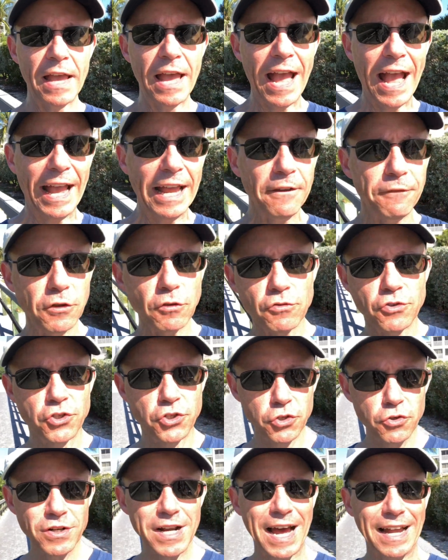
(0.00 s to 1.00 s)
If you
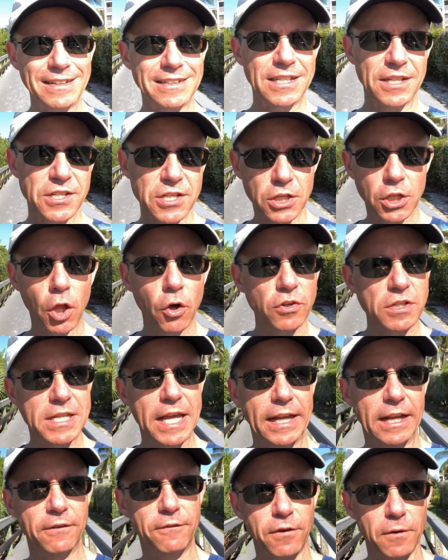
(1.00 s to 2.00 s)
do not disclose that
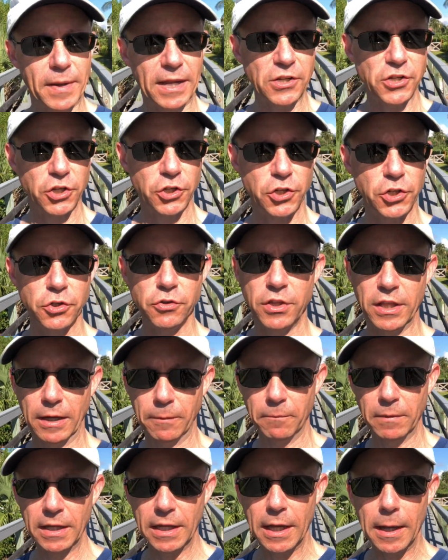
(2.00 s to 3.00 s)
information to them
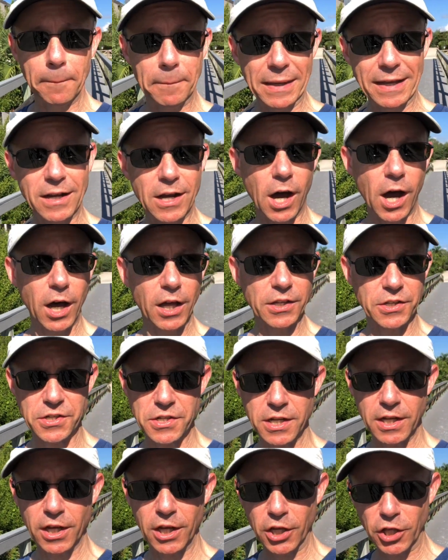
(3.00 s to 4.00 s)
because
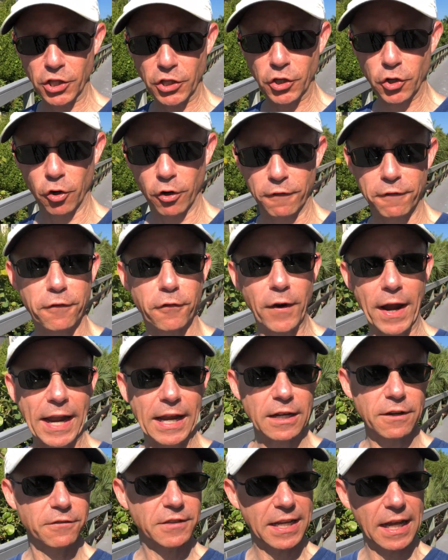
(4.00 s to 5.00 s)
you're
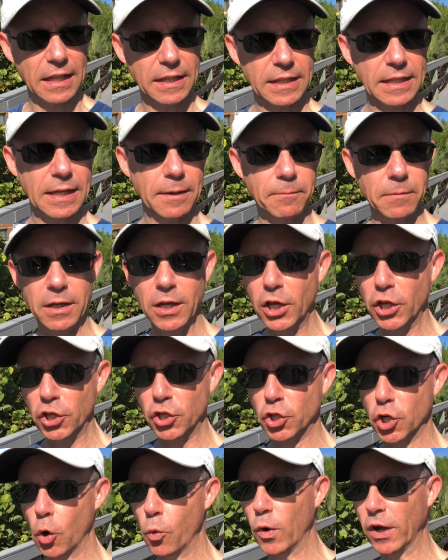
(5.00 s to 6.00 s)
afraid of telling them, you
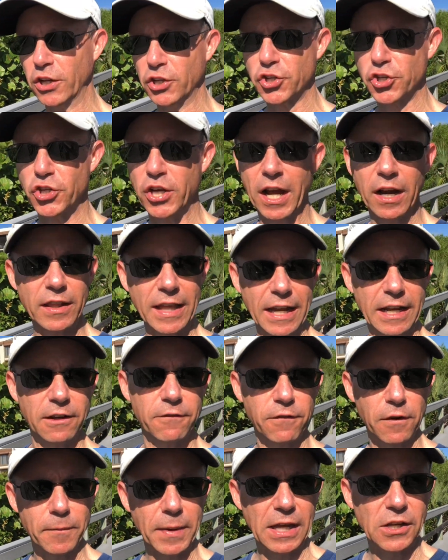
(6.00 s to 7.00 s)
don't want to share that
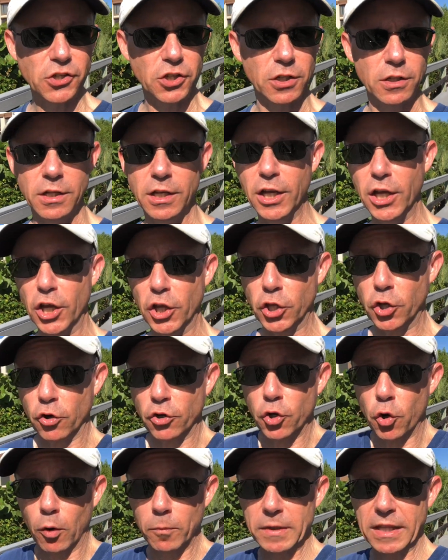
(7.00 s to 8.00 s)
information, you're
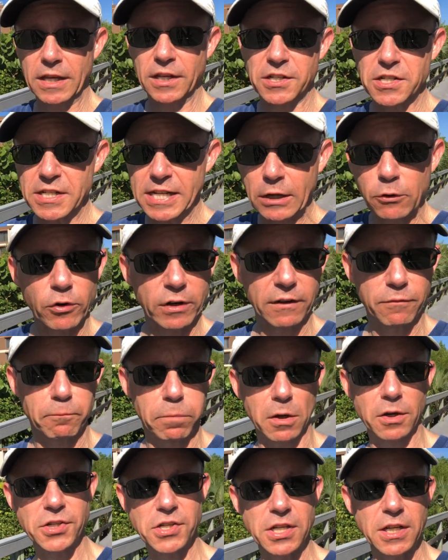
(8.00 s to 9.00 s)
normally a secretive
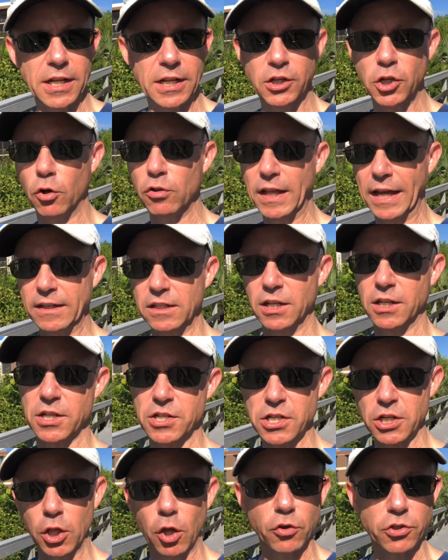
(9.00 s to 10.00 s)
person and don't like to
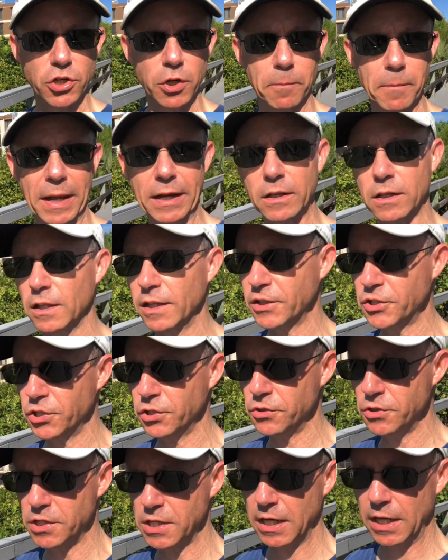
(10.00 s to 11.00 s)
disclose your medical
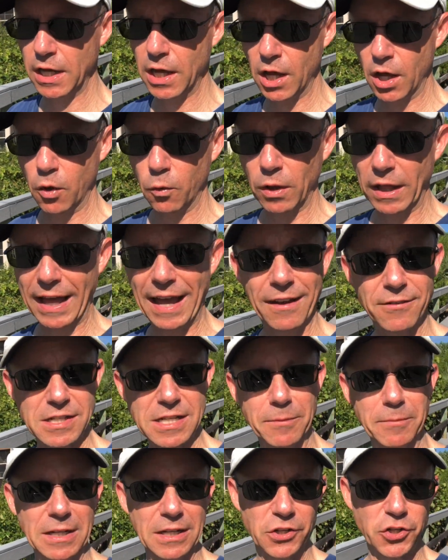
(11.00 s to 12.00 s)
issues, well, I have
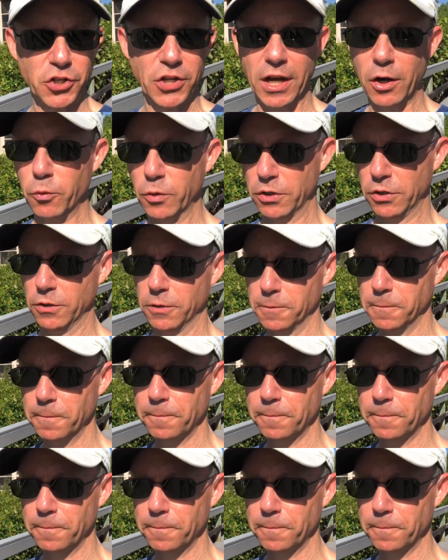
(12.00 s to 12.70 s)
something to share with you.